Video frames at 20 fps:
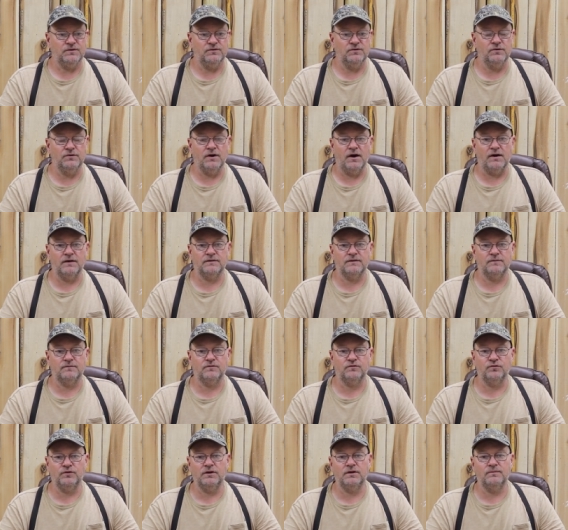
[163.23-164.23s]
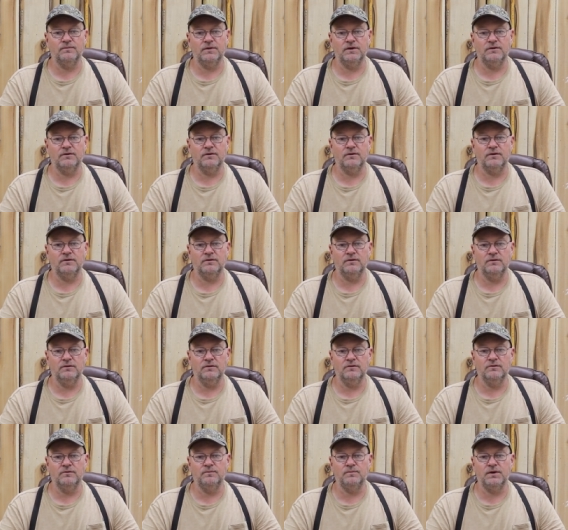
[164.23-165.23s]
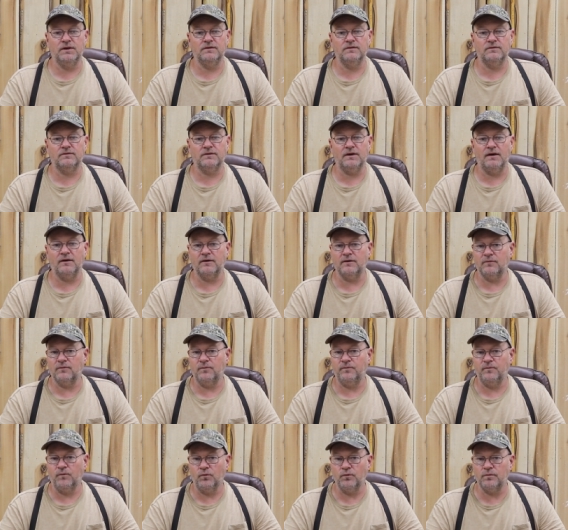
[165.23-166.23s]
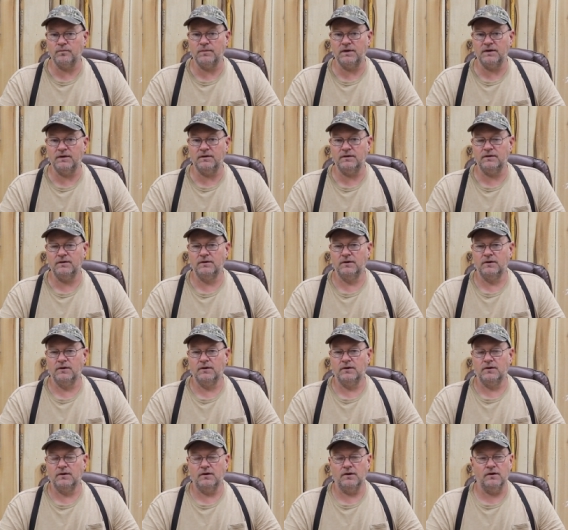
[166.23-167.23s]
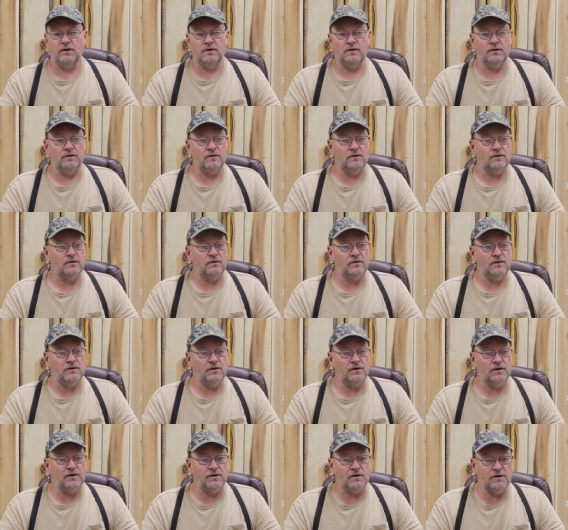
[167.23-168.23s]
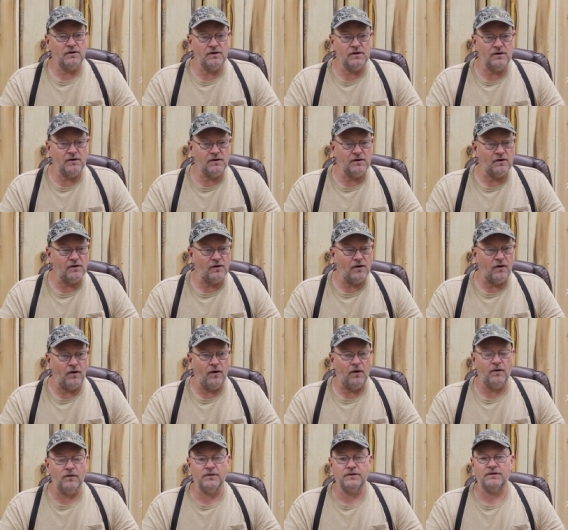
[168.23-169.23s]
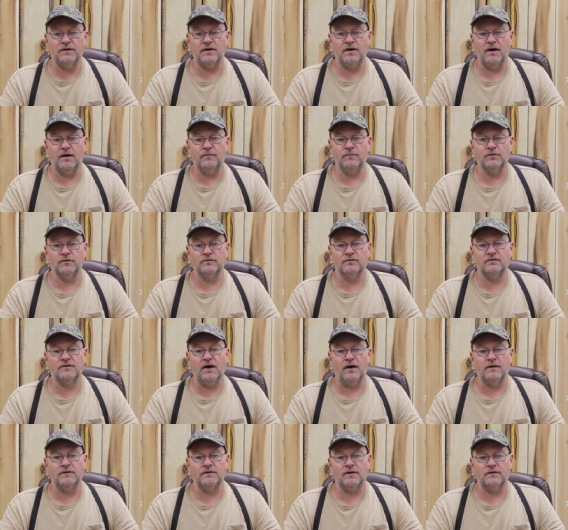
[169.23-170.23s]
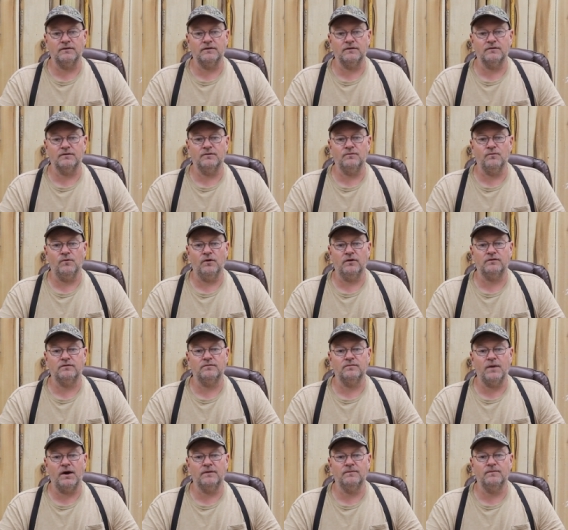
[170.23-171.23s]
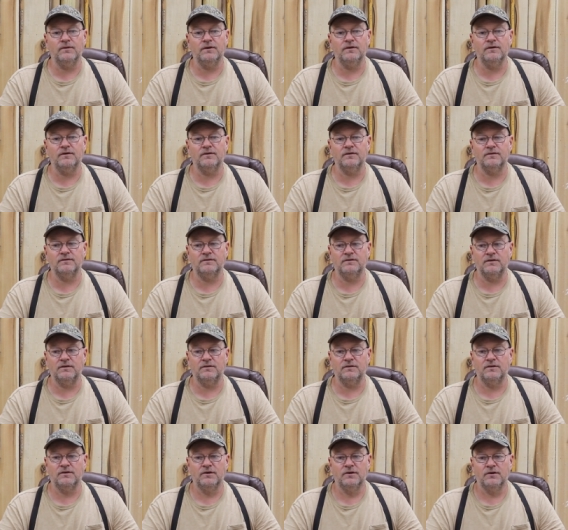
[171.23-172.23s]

you guys have treated me good. You've been there for me uh, all the time. And there's guys out there that watched my videos that